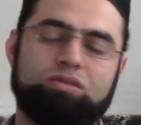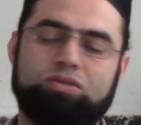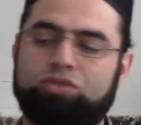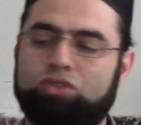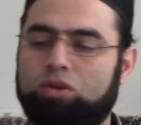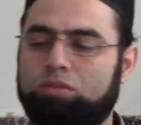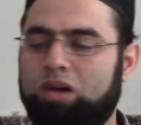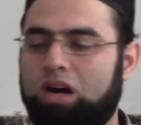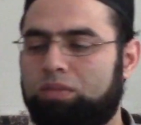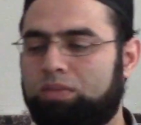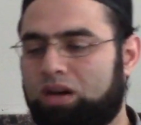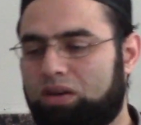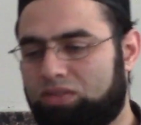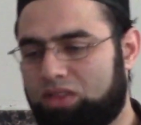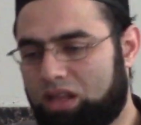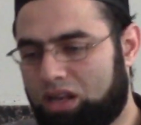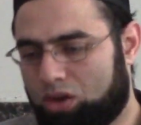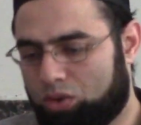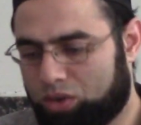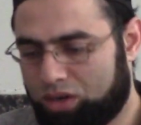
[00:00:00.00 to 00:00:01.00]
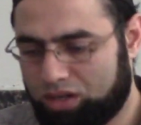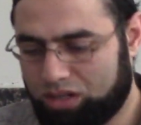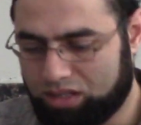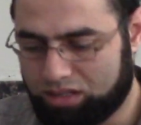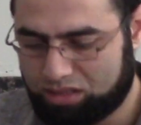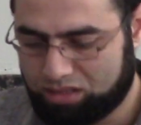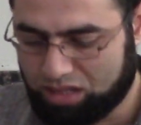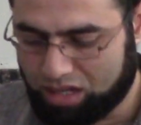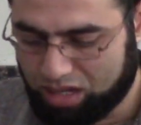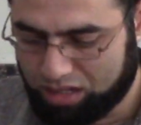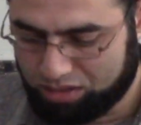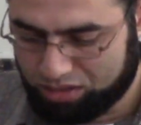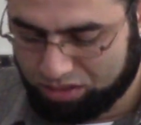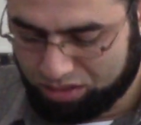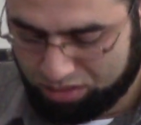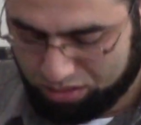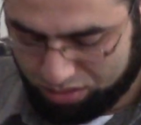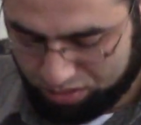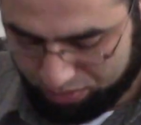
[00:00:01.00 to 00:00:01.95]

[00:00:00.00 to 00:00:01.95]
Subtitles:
From above the lower incisors.